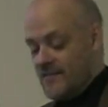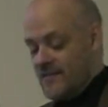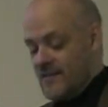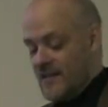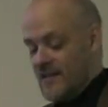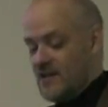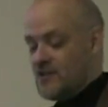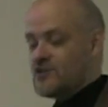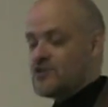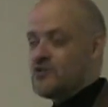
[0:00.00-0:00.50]

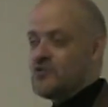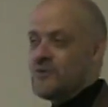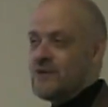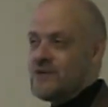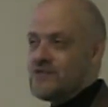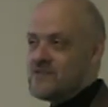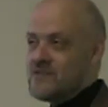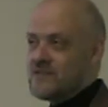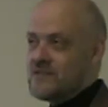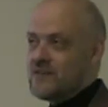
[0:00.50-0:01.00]
The issue
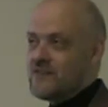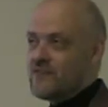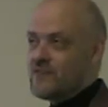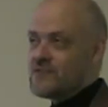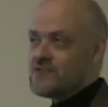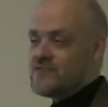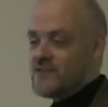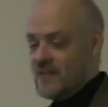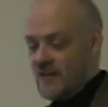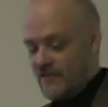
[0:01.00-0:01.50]
is a
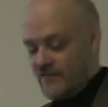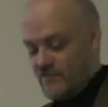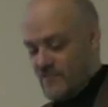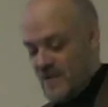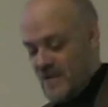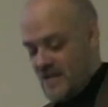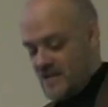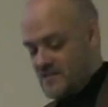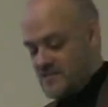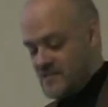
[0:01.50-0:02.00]
difference of
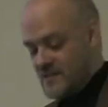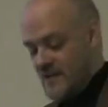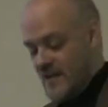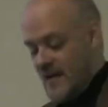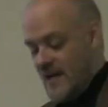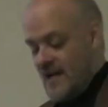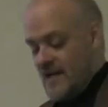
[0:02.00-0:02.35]
means.